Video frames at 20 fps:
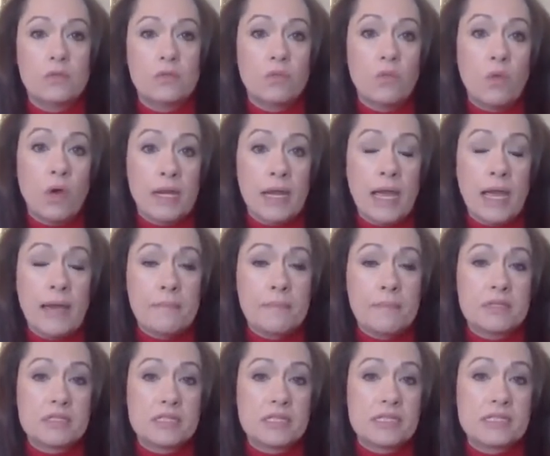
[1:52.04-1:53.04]
what
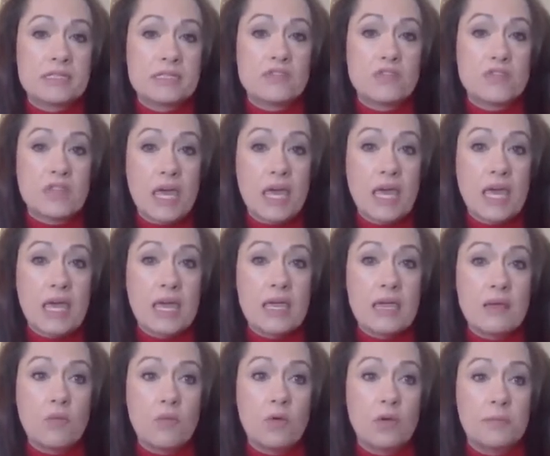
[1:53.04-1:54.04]
happens is
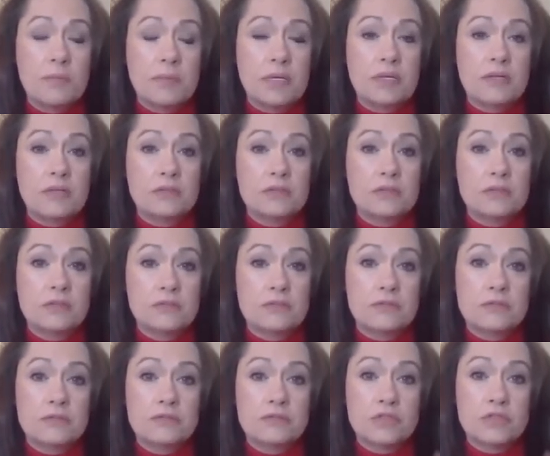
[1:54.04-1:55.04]
they will build
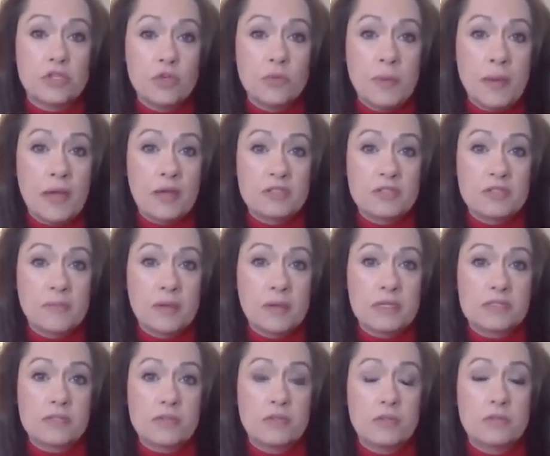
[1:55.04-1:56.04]
2 pounds of
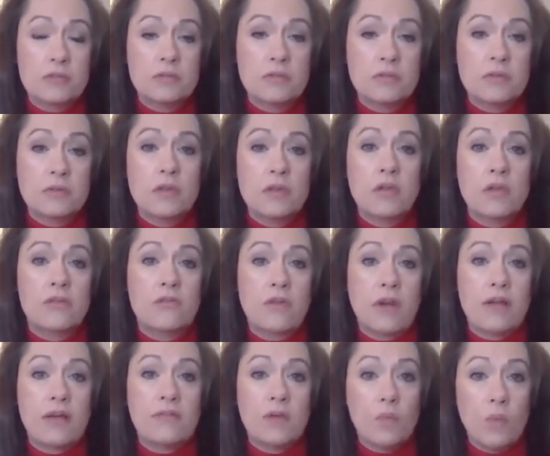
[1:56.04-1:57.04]
muscle for
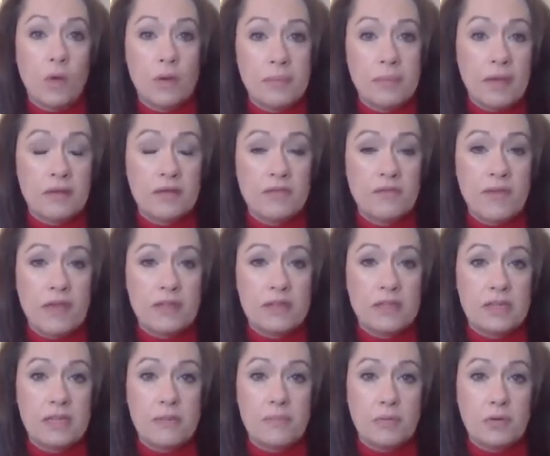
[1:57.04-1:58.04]
every 1 pound of fat
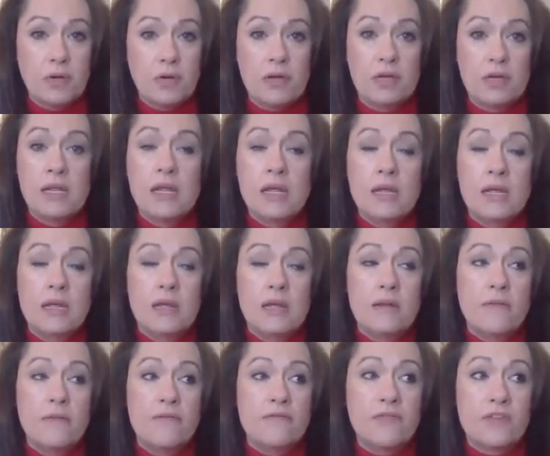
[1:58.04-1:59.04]
that they put on.
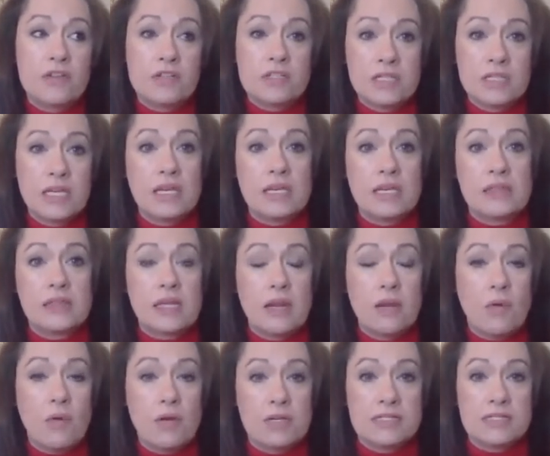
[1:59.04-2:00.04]
First thing that I
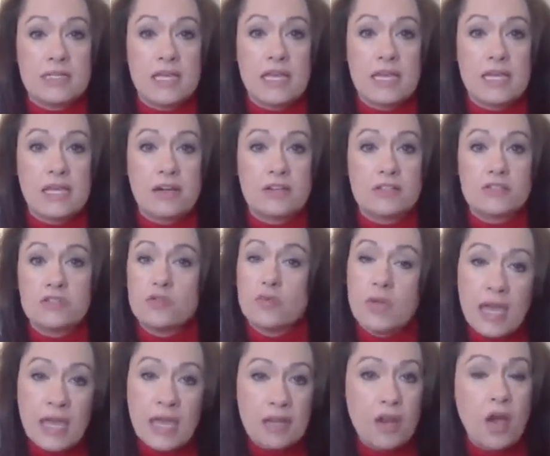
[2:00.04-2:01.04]
want to say here is you
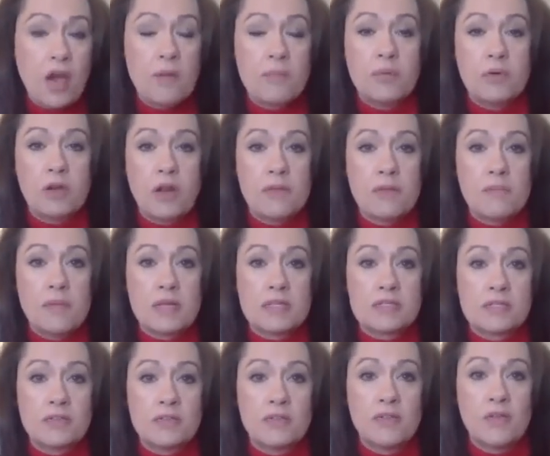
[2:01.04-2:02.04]
cannot put on
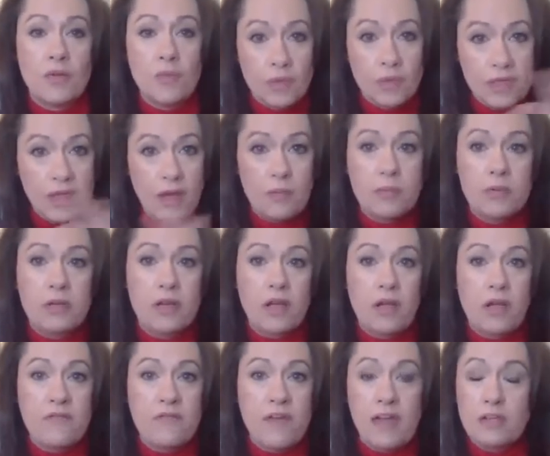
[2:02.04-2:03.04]
muscle without putting
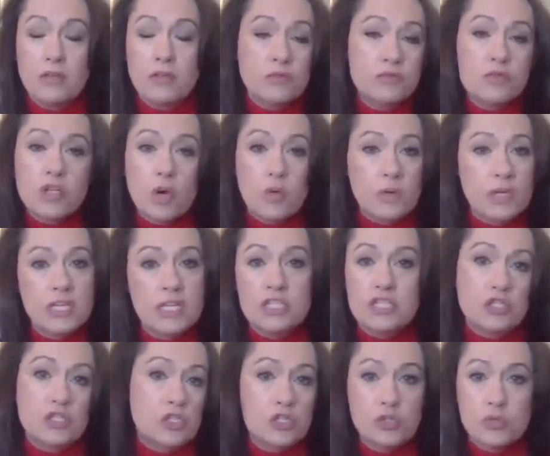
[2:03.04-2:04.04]
fat. You don't get
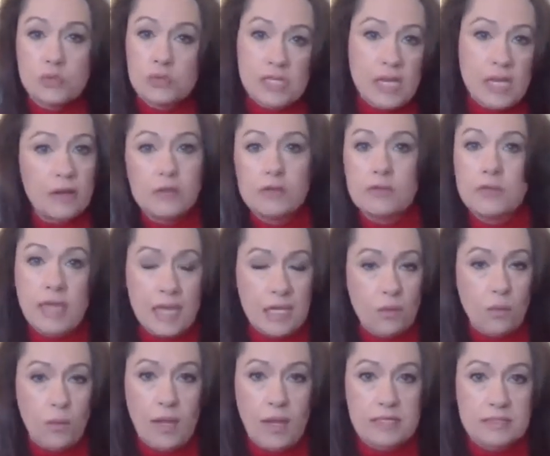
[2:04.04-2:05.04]
to choose how you
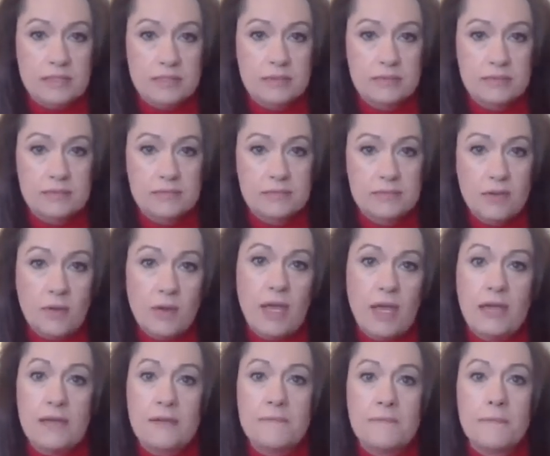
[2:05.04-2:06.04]
gain weight,
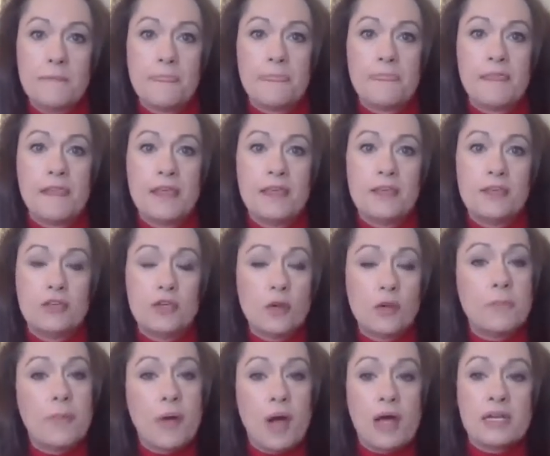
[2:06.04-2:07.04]
okay?
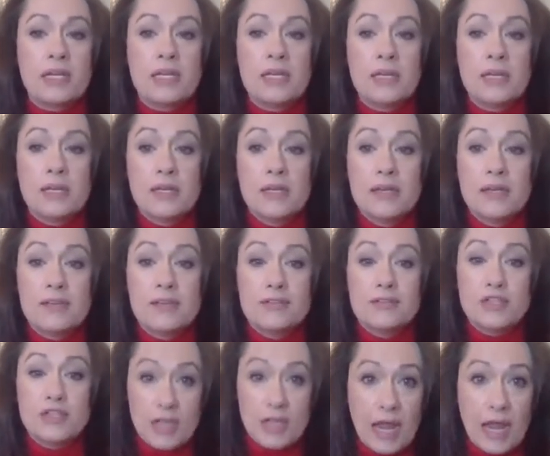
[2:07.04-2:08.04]
Your body
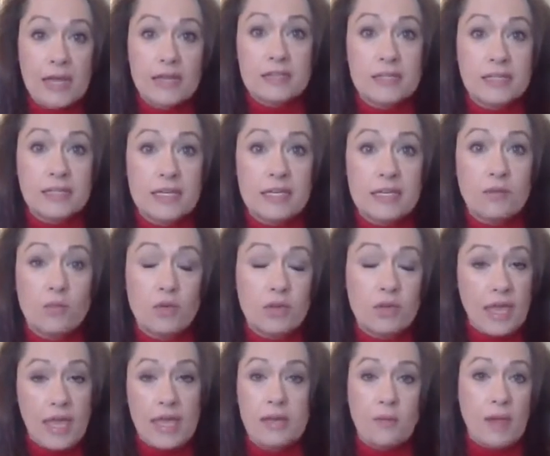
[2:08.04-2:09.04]
genetically will
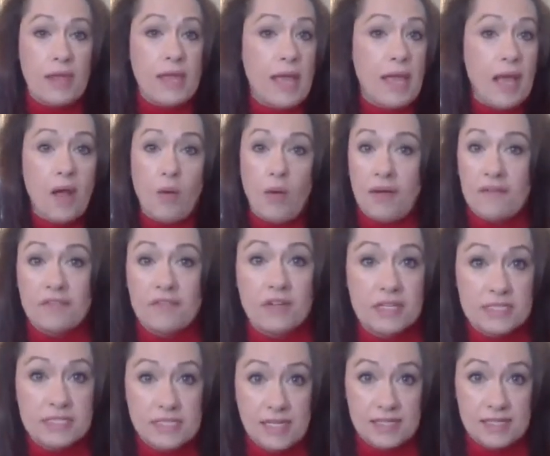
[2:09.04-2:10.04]
gain weight however
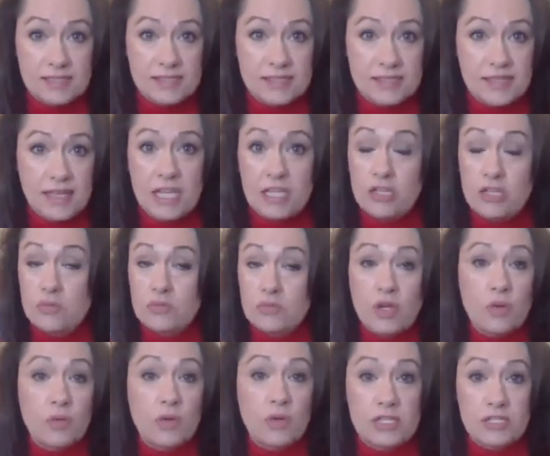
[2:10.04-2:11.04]
it does, and you
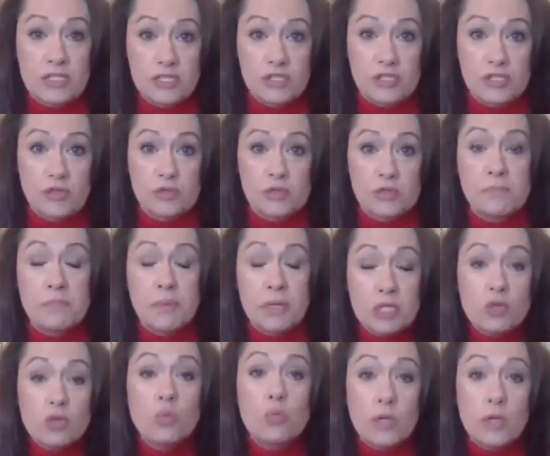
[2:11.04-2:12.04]
don't get to choose, but
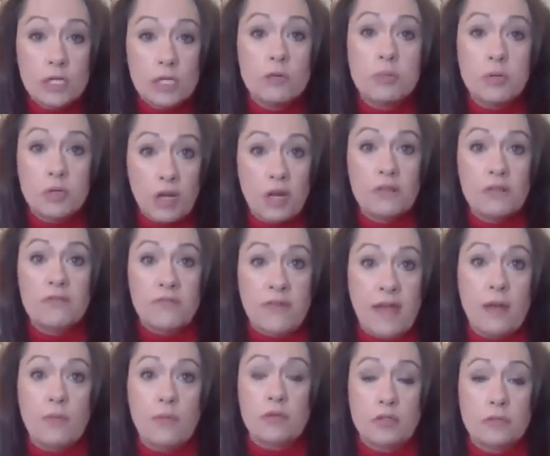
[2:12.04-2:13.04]
you will put on
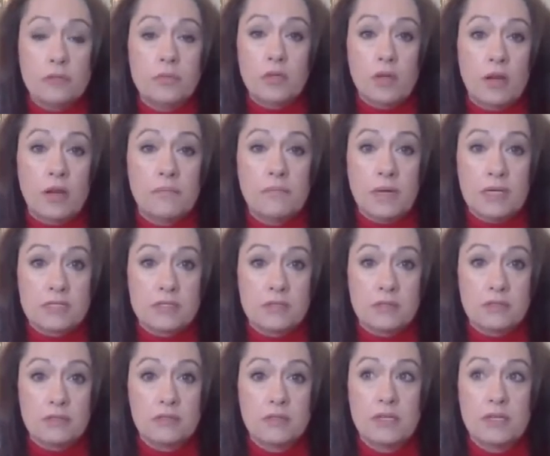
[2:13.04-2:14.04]
fat when you put on muscle.